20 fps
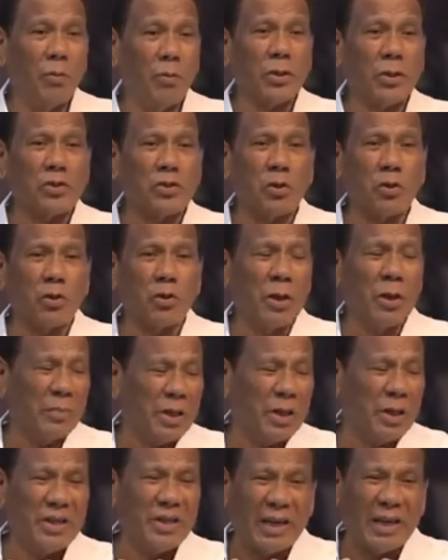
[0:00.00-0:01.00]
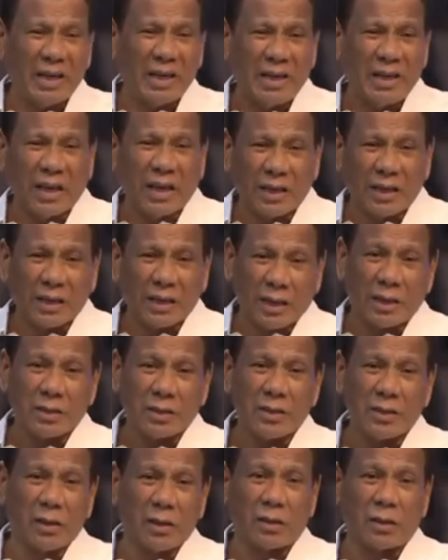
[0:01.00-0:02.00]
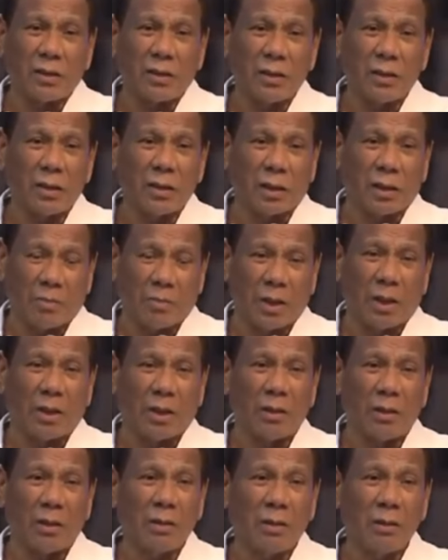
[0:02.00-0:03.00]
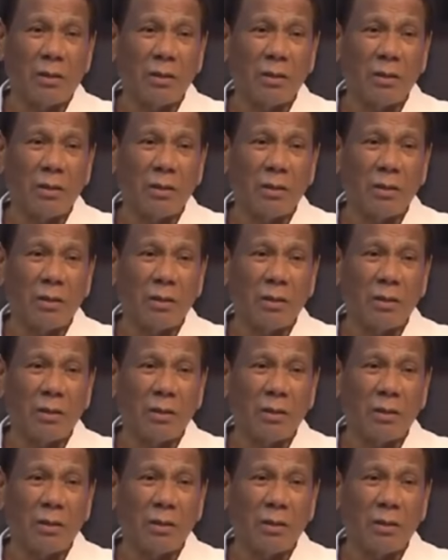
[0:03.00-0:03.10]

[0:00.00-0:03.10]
what's to them a dead carcass there, criminal.